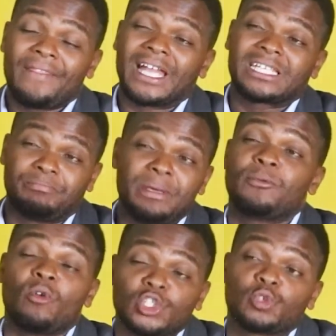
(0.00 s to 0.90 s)
that
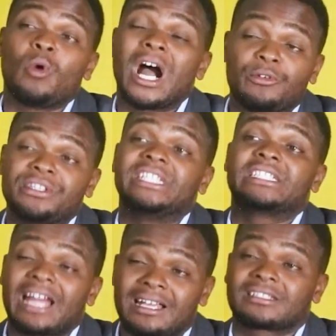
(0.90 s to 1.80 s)
people want to work with the
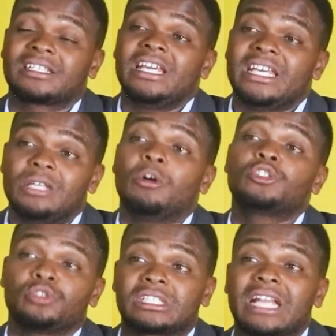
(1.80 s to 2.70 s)
trust. They want
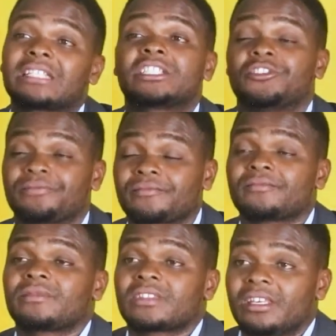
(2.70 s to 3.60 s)
to trust you.
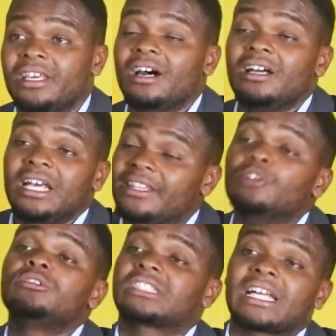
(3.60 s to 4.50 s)
Yeah, they
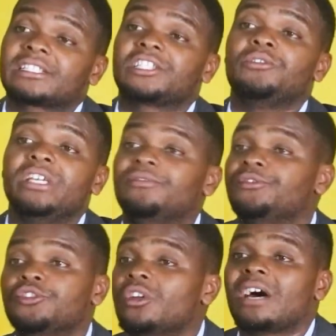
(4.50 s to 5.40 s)
won't trust you if
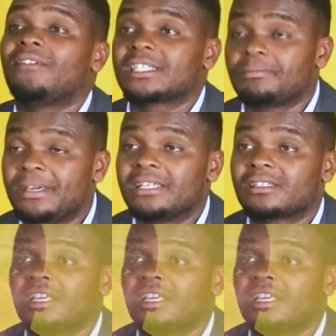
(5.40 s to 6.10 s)
you don't have a space